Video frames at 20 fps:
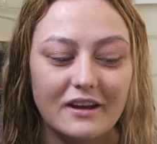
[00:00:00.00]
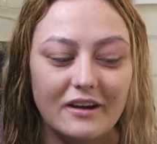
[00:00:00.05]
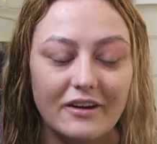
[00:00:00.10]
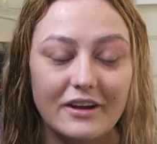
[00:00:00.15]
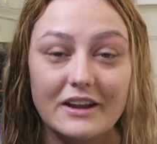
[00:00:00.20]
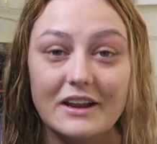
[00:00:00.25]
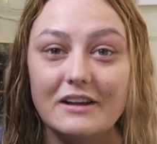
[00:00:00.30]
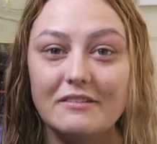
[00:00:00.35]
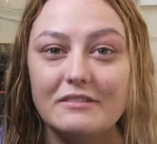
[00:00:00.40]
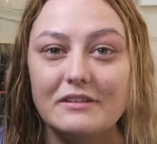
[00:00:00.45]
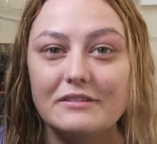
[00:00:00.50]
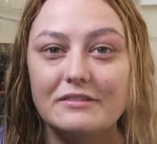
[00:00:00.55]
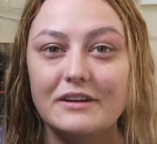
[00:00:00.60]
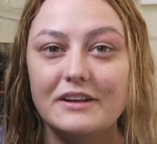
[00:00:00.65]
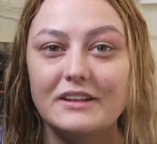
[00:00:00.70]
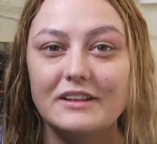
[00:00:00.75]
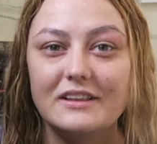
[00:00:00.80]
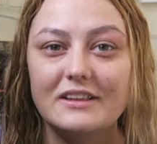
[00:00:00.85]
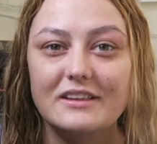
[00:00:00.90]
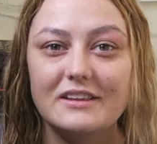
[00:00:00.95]
I never
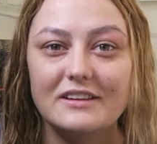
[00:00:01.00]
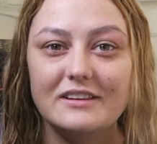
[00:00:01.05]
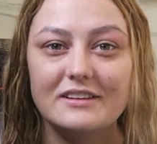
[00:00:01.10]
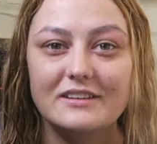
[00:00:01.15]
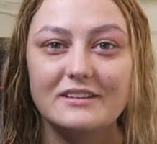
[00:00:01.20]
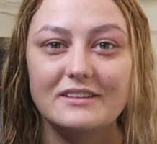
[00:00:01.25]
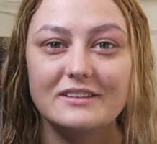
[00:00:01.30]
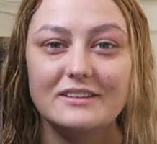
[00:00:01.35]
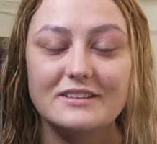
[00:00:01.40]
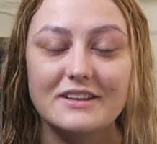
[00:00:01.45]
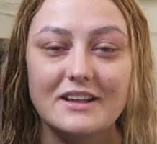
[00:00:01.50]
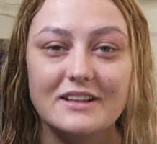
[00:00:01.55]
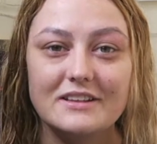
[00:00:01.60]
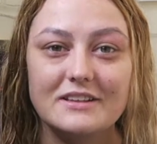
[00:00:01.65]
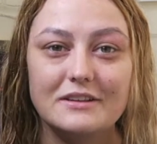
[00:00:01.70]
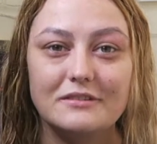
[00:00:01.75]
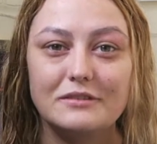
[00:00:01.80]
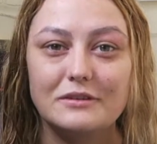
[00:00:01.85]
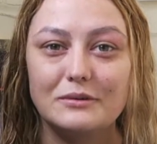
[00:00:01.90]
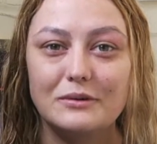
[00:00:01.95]
felt sensitive